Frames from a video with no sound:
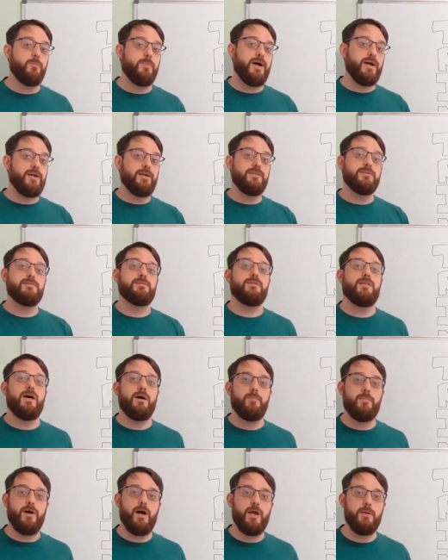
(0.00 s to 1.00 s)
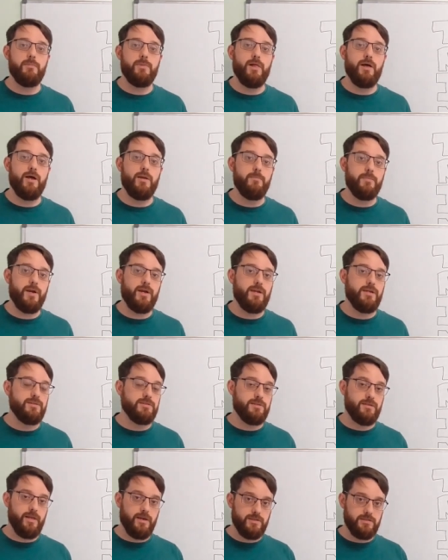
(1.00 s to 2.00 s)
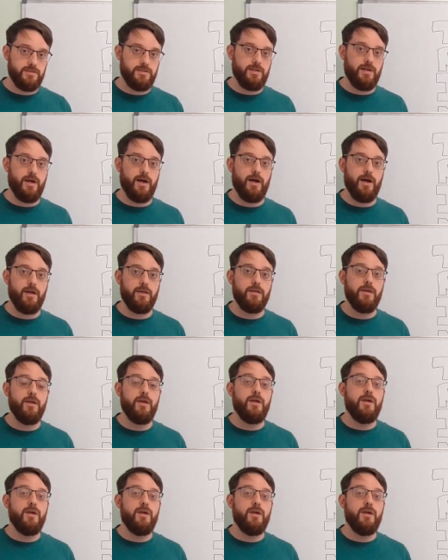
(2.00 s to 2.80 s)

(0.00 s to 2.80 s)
back into that pipeline, back into that CI,